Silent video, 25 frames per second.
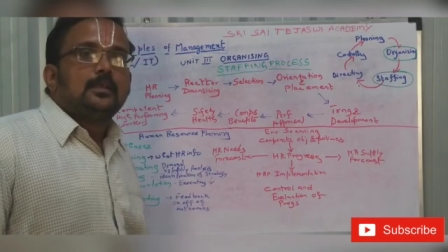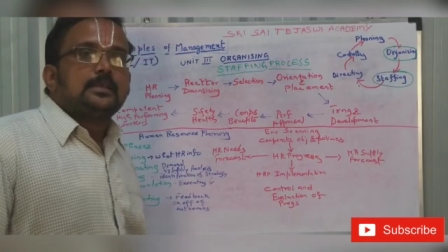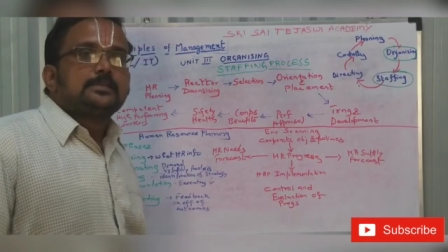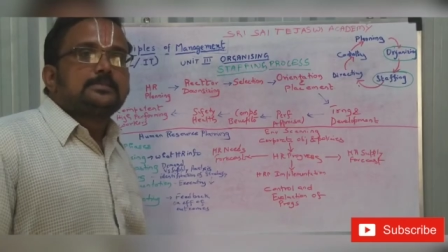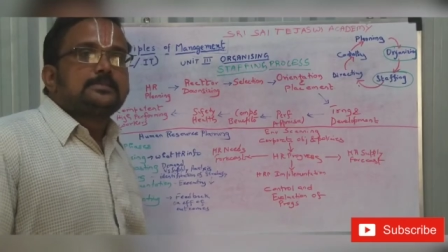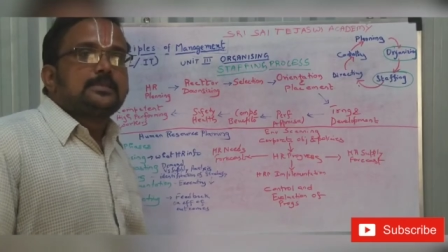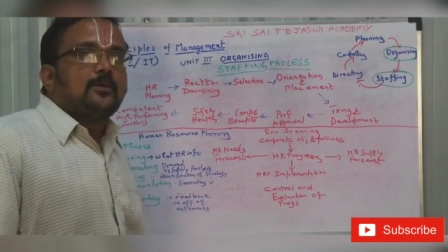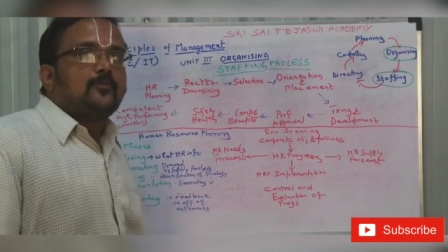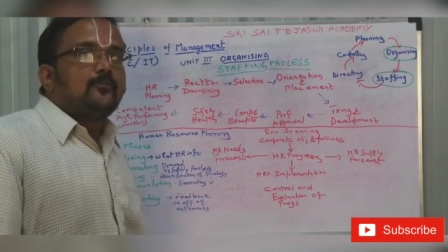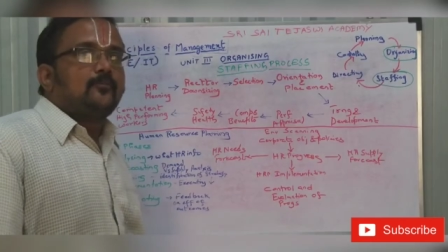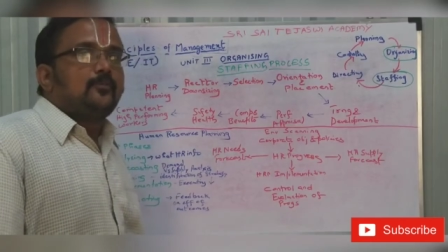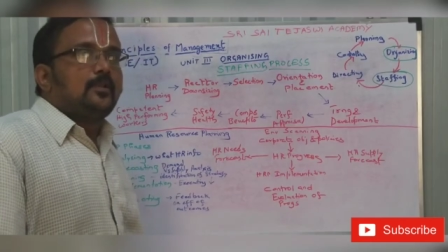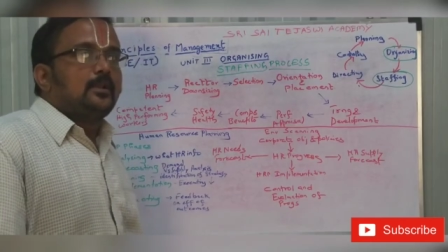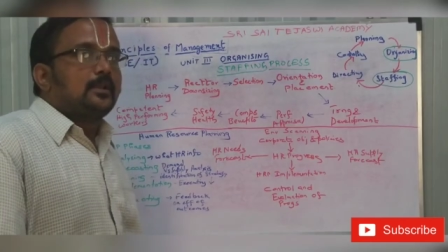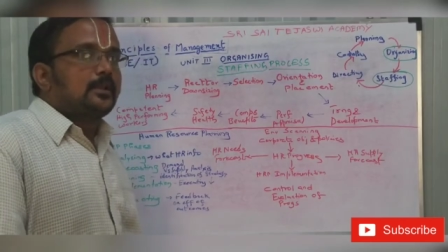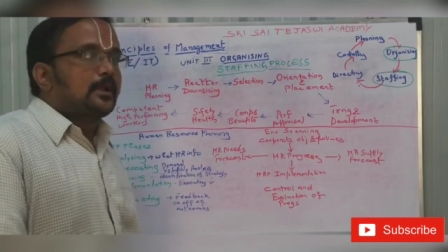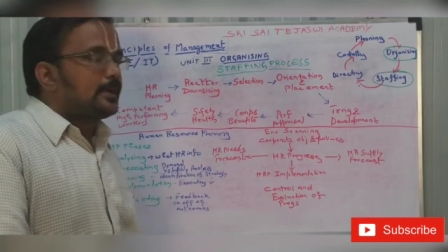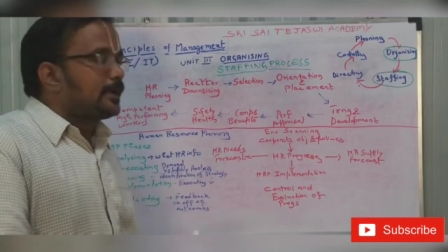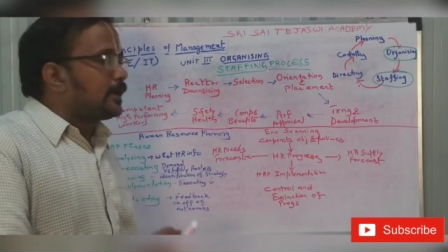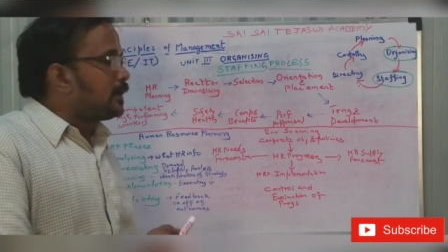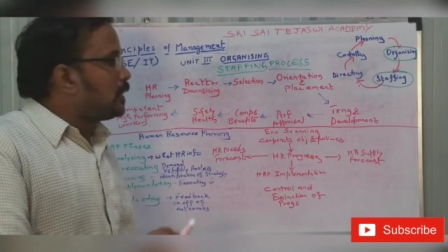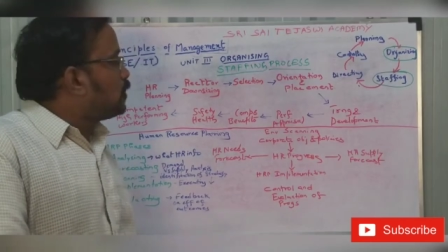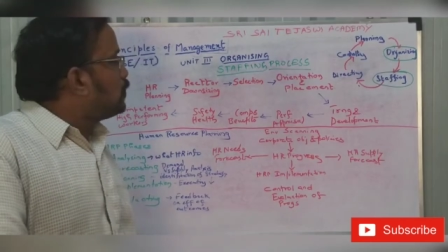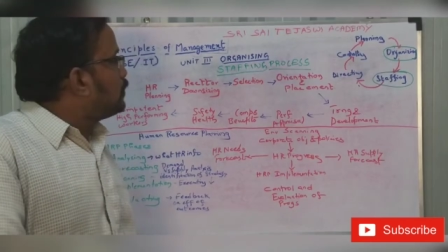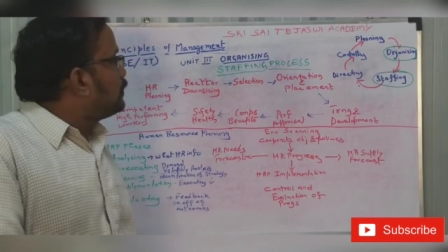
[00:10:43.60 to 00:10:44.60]
Yes, now we will
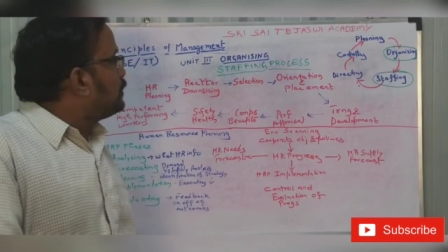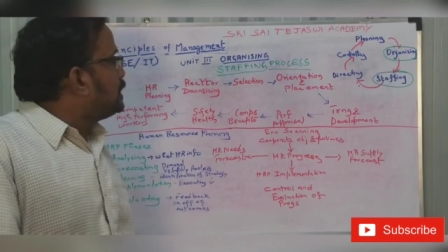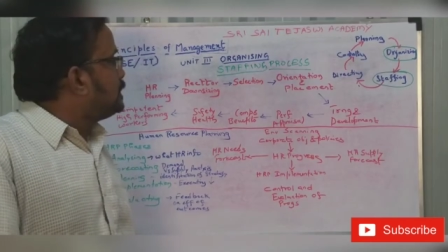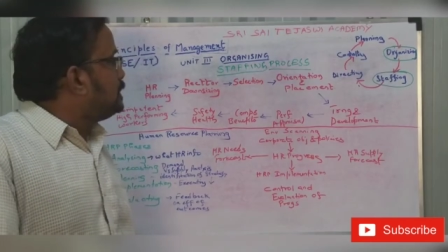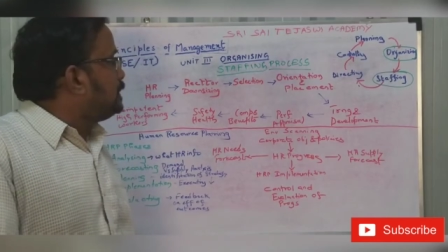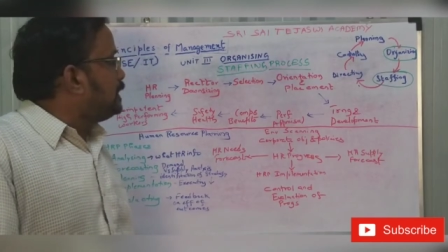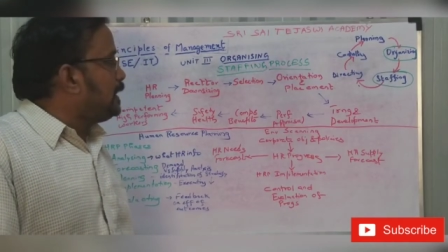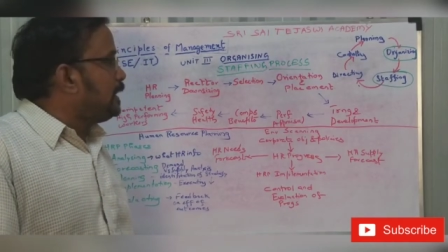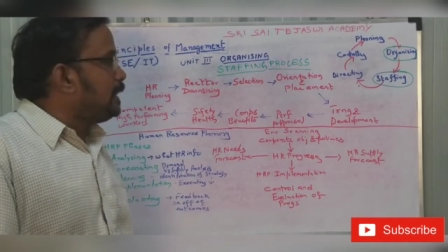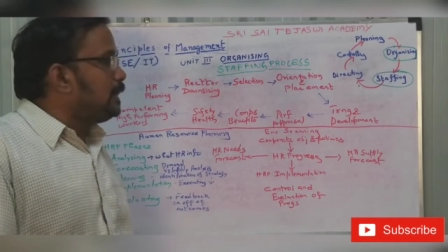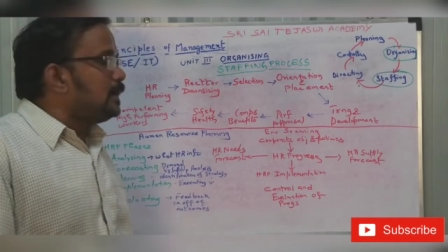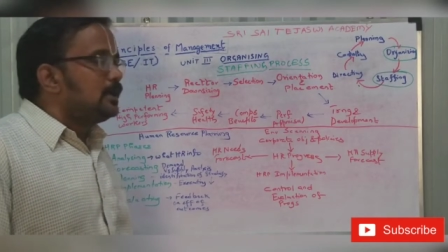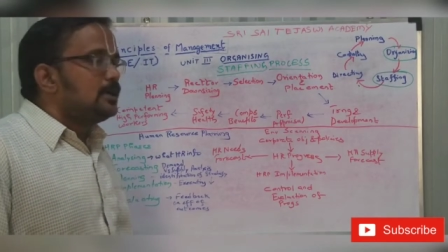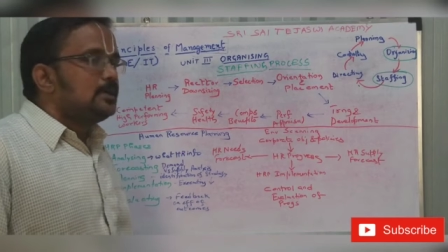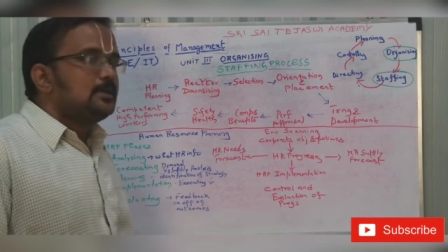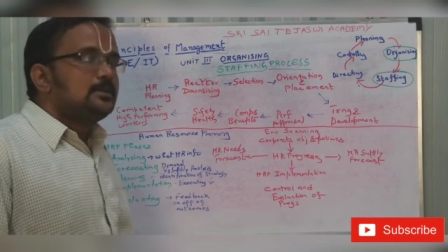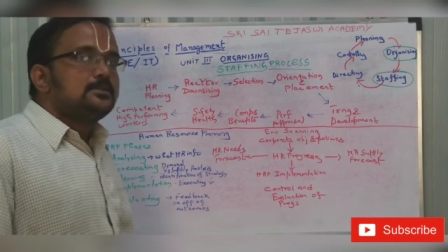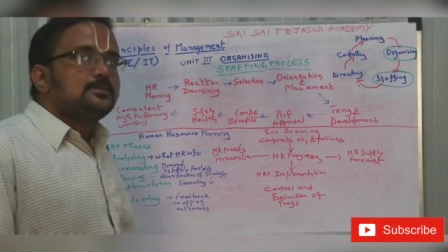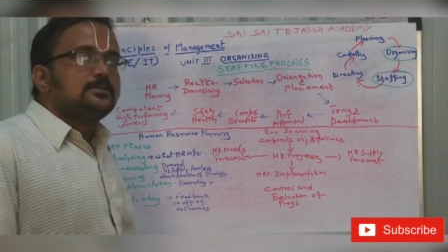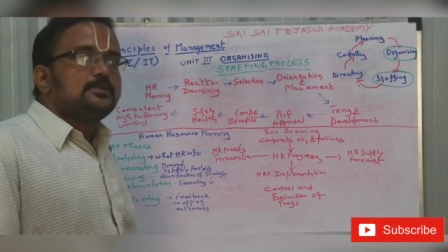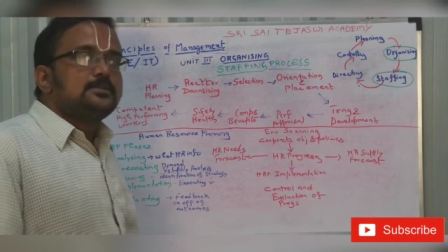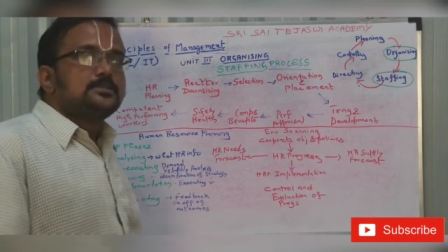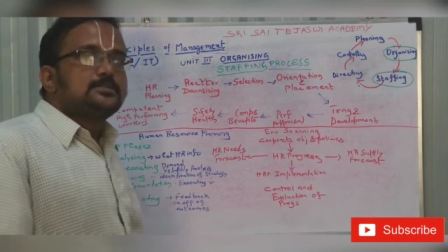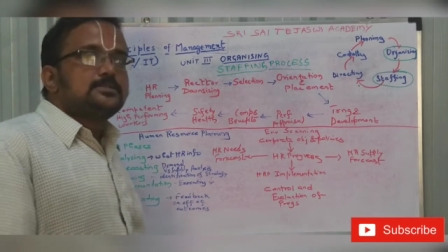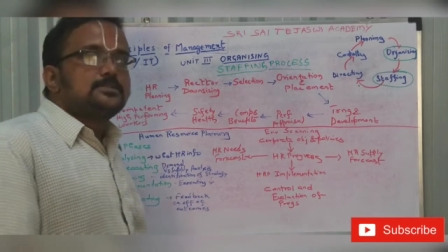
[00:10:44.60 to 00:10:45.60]
continue with the
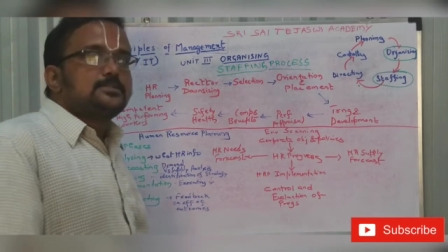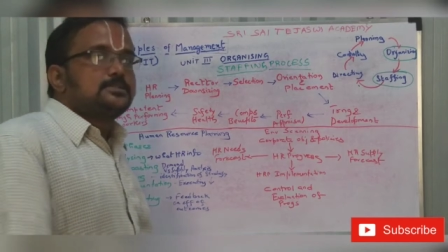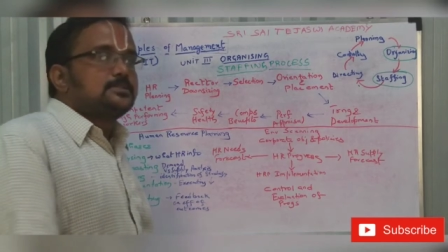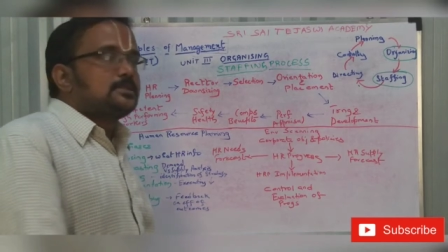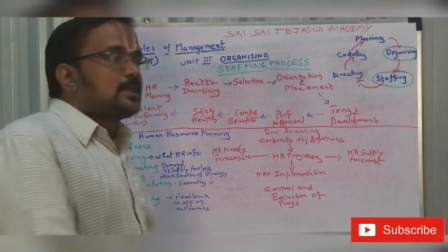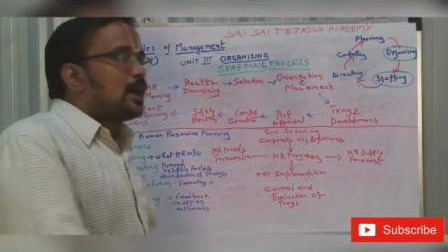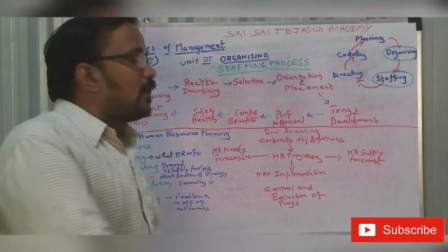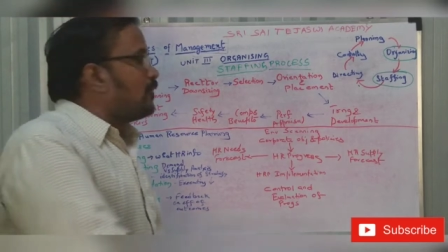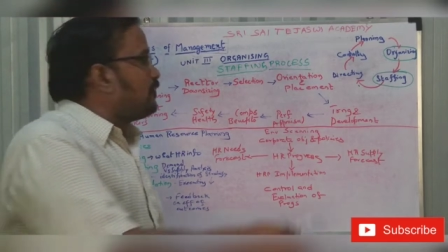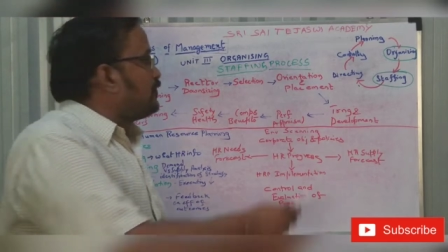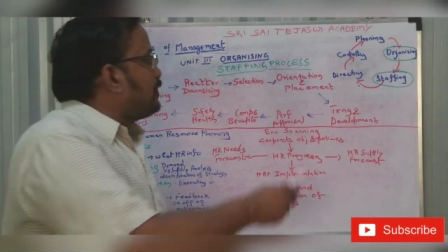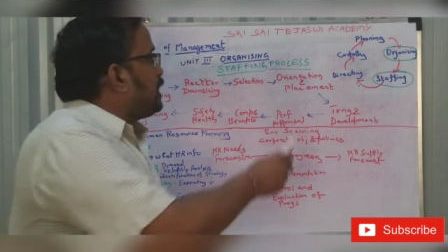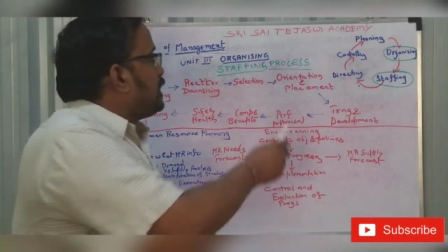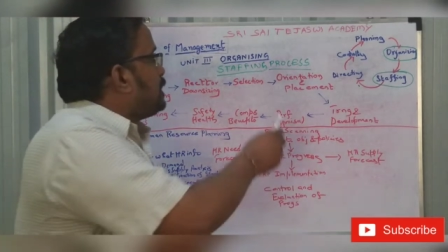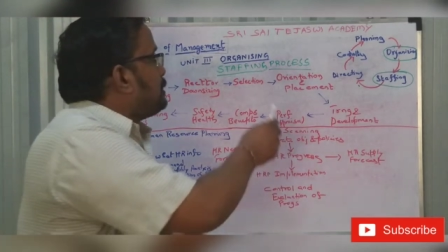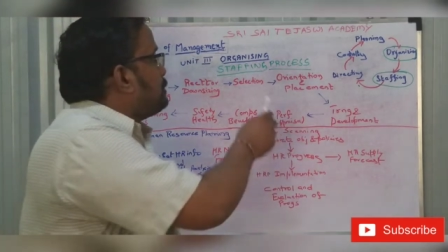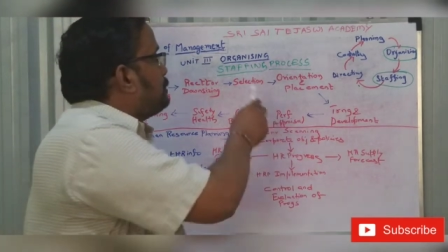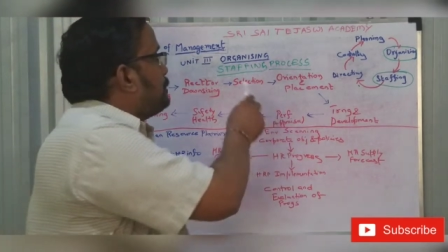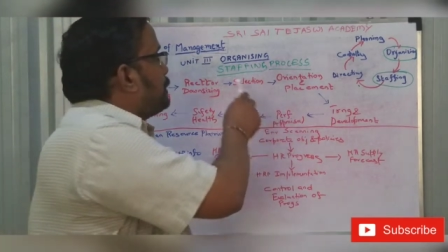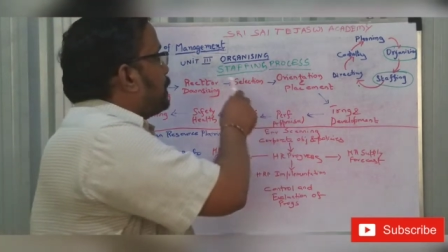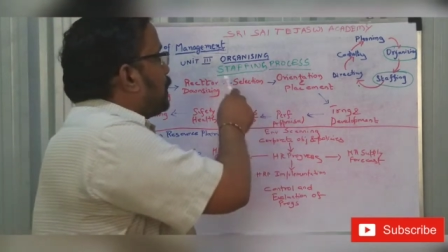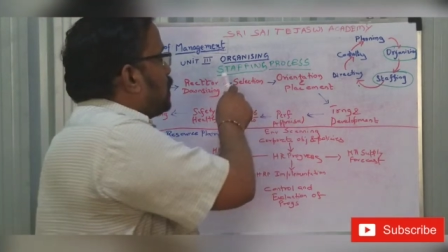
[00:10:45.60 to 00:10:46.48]
staffing